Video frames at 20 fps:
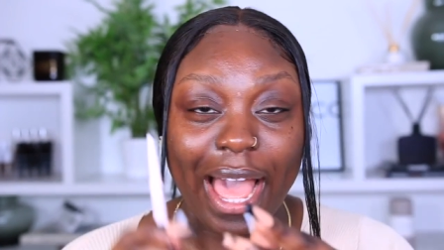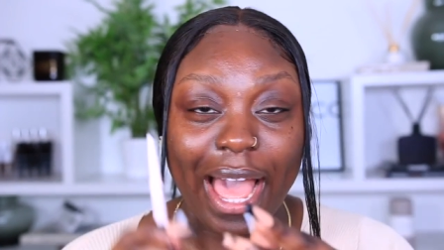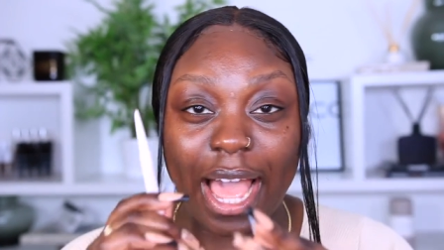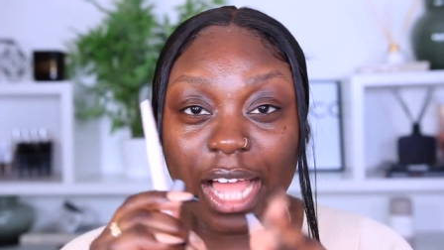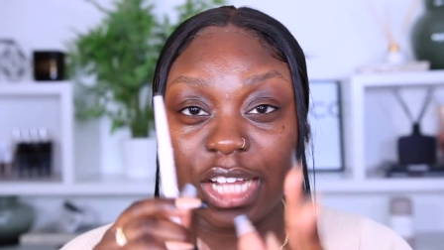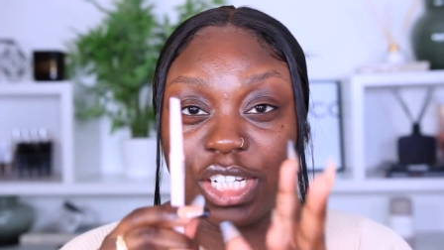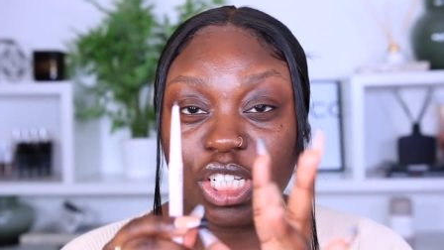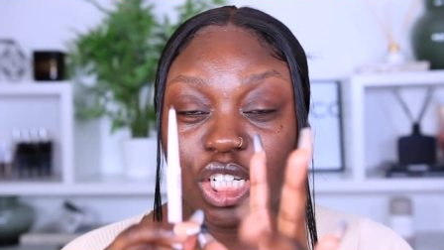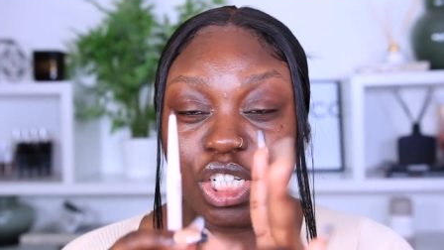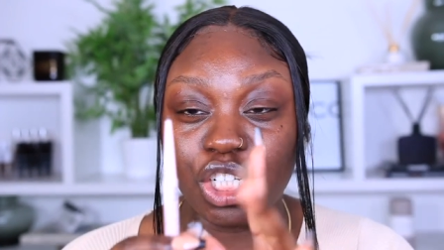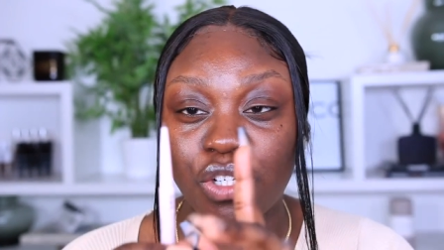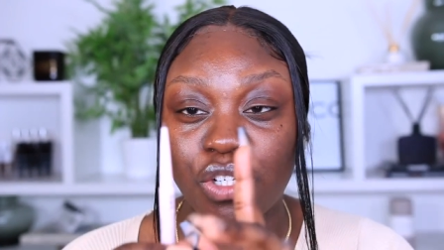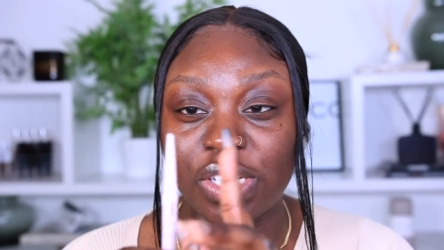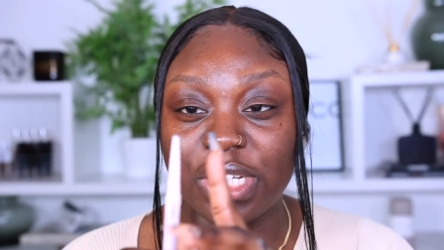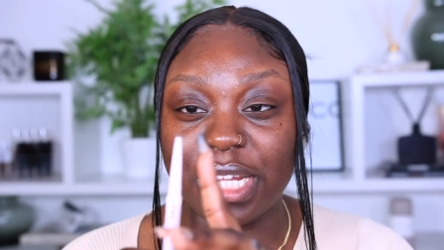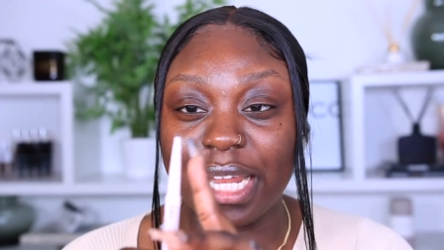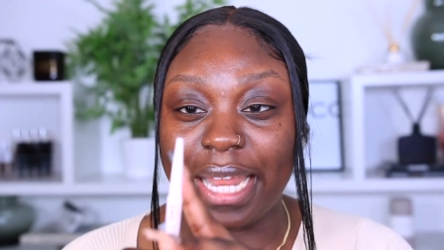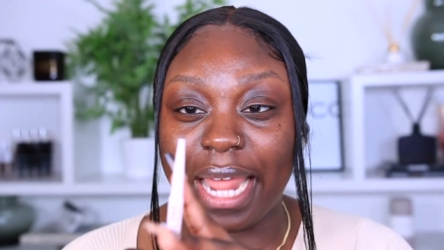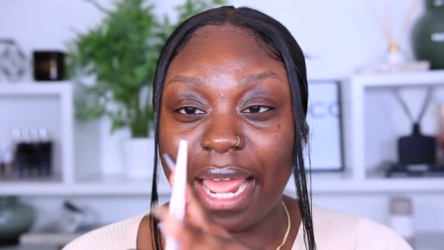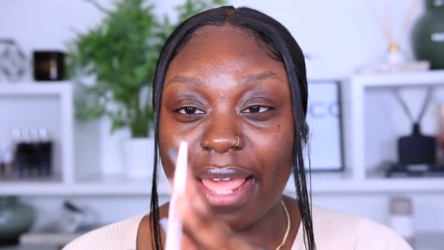I actually
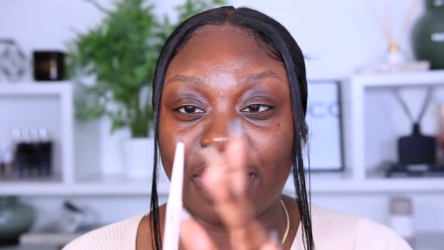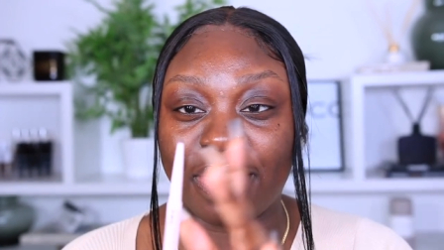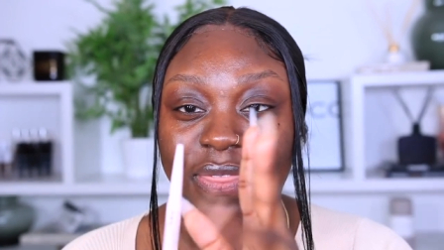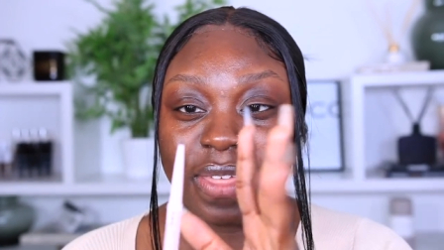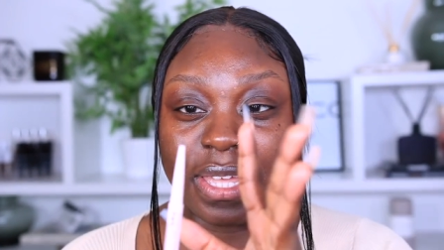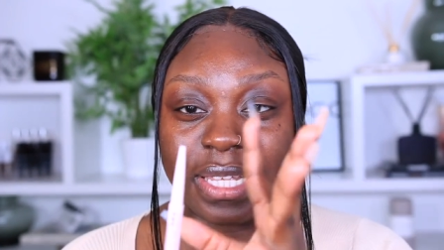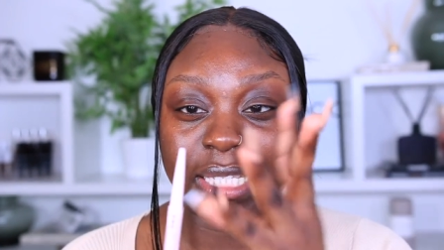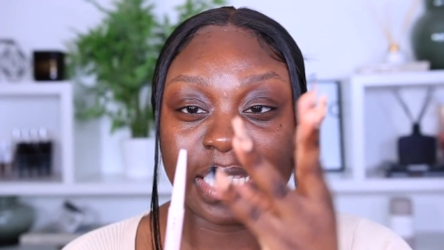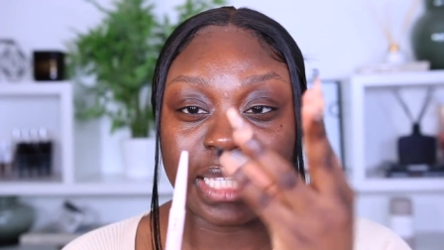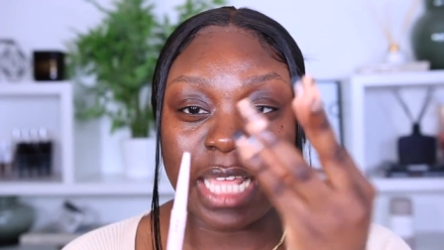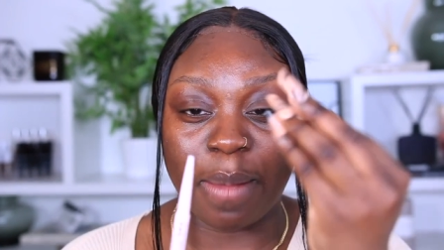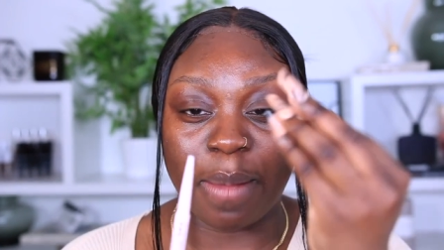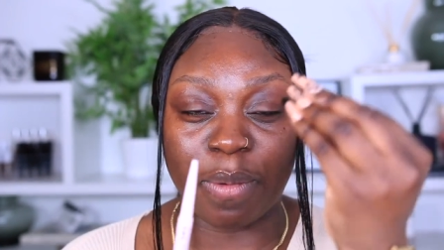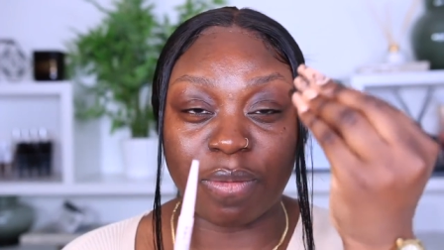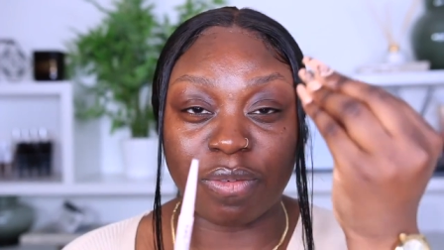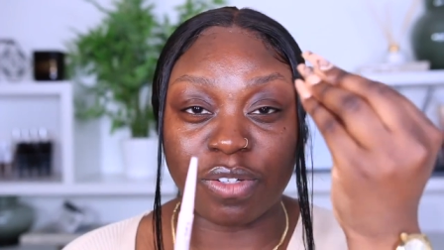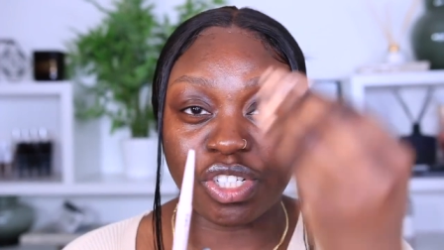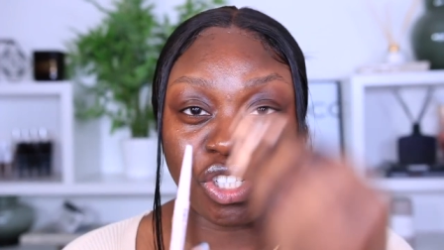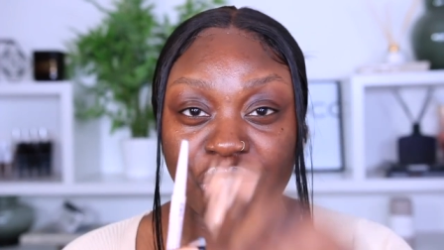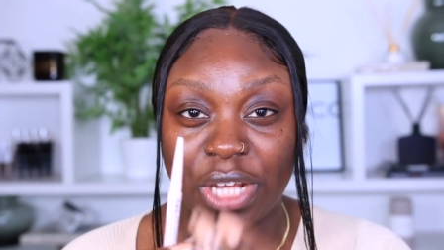usually like this type
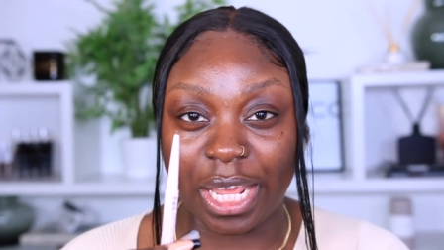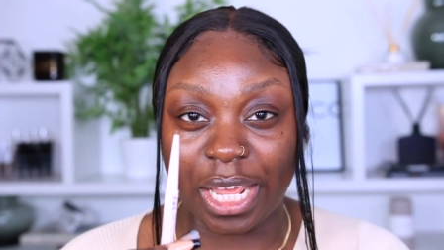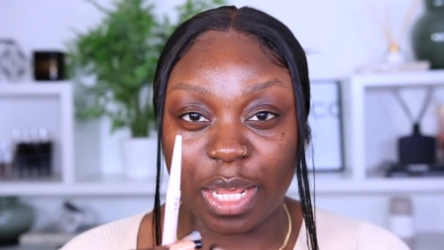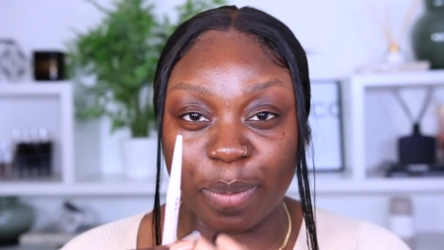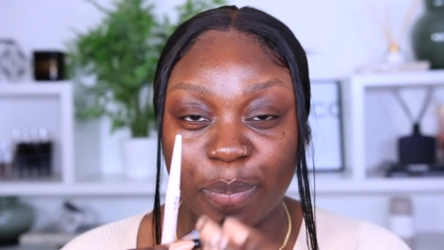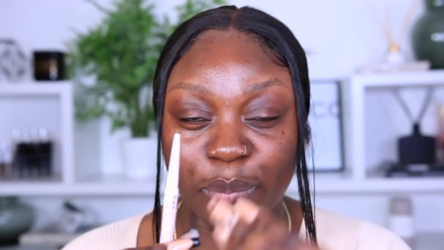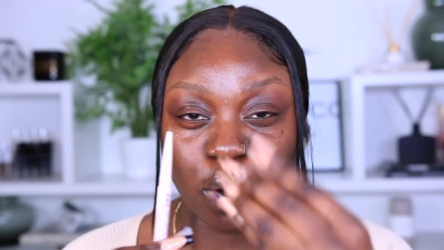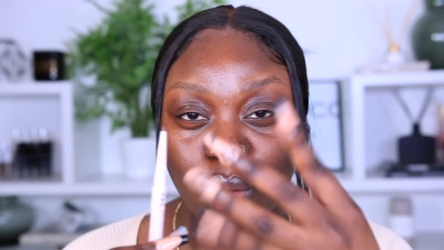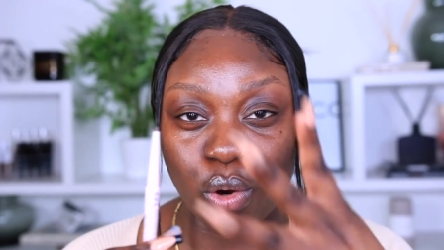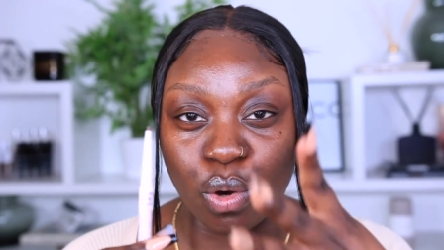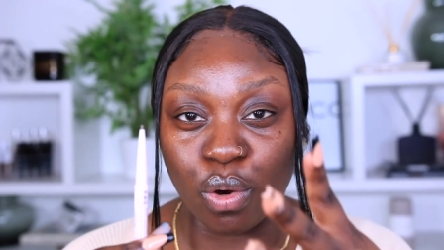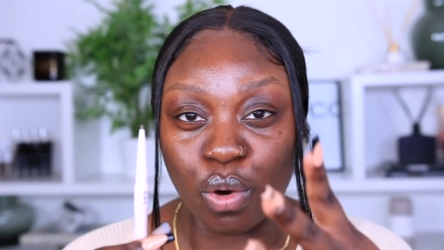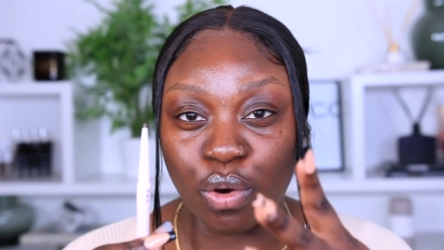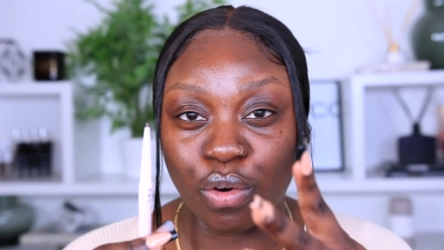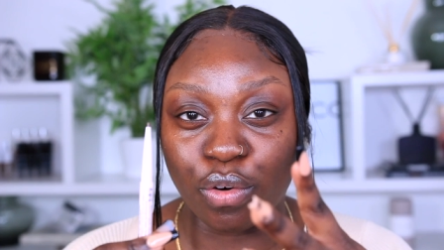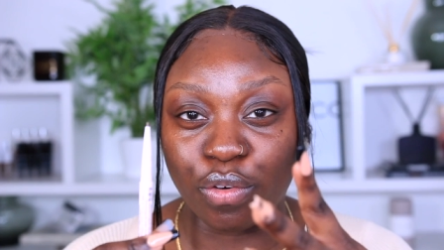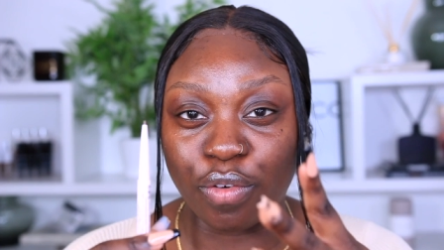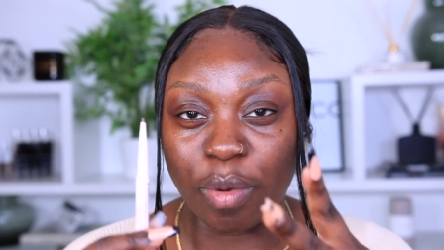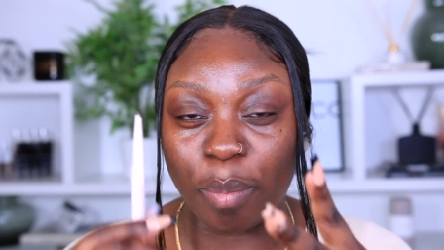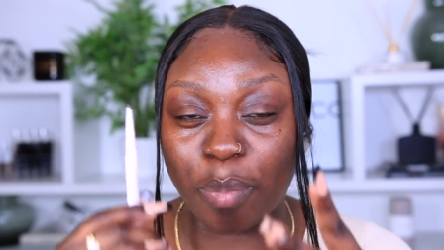of shape
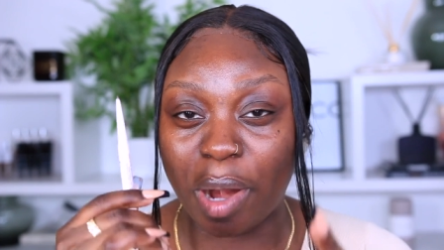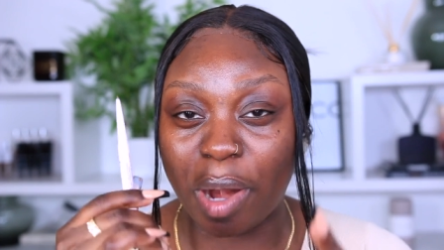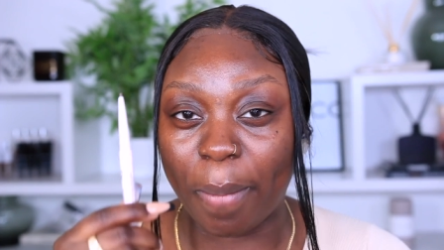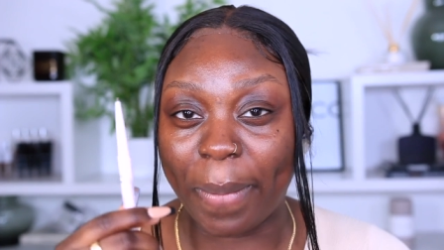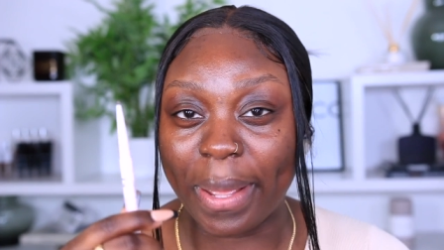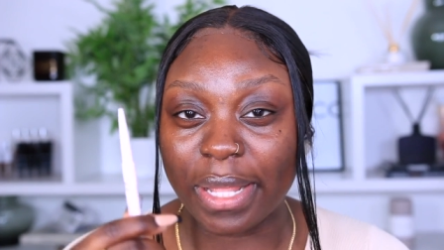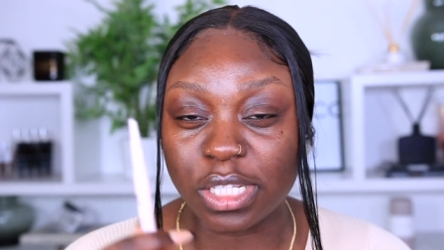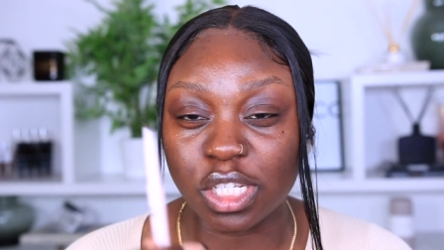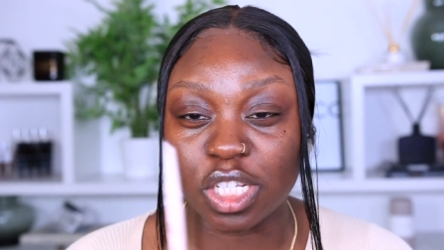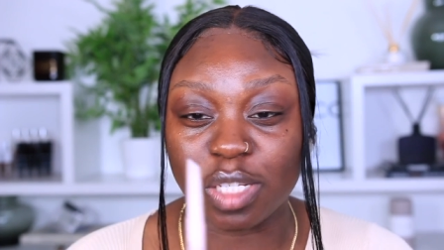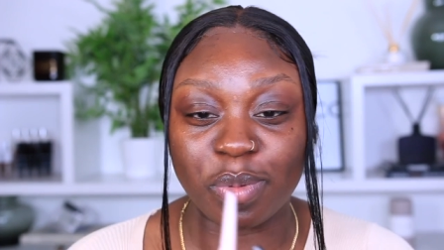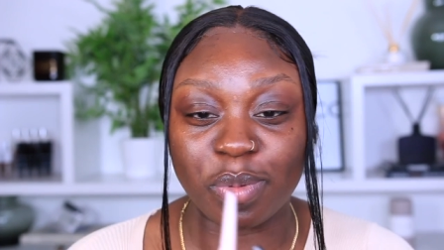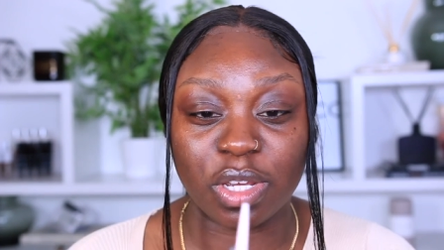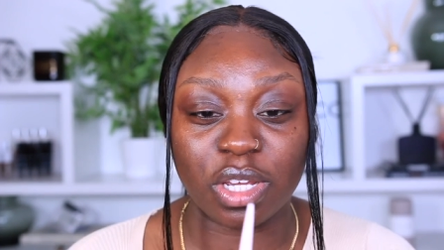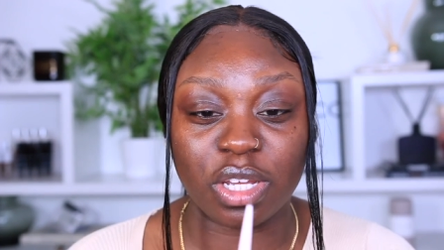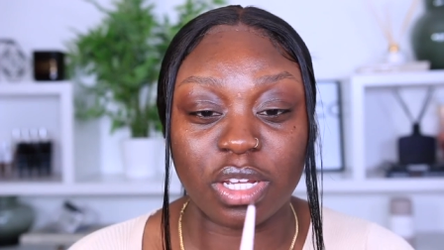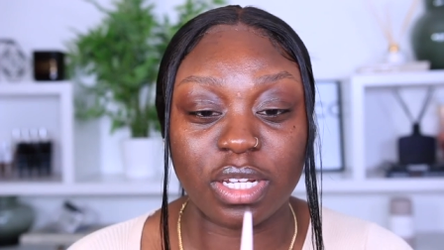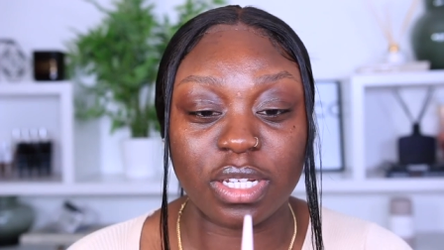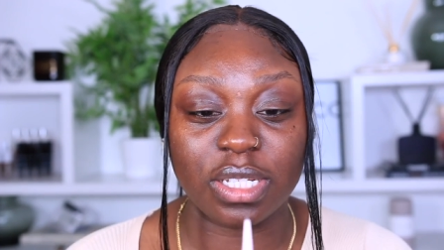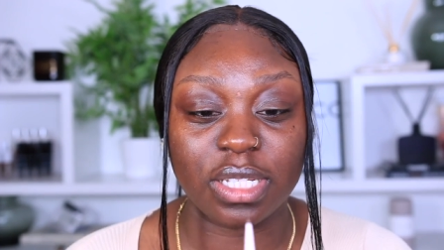of brow pencils
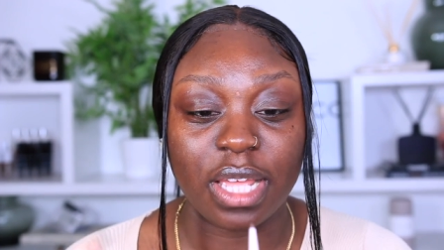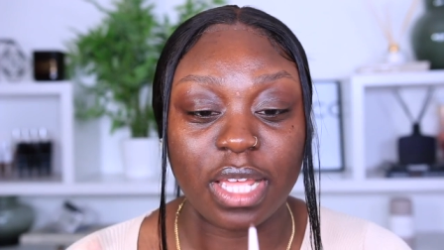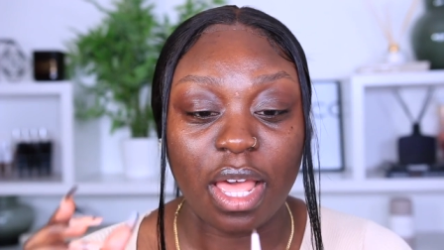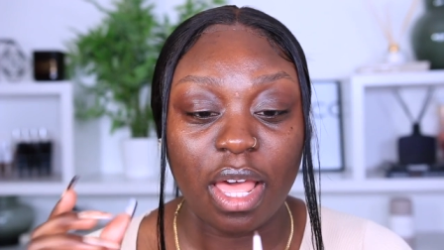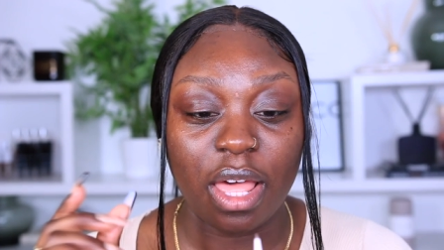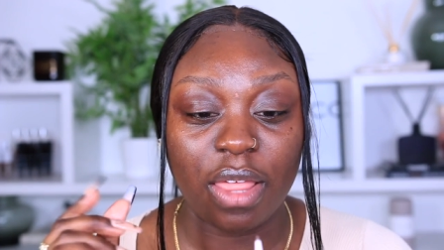because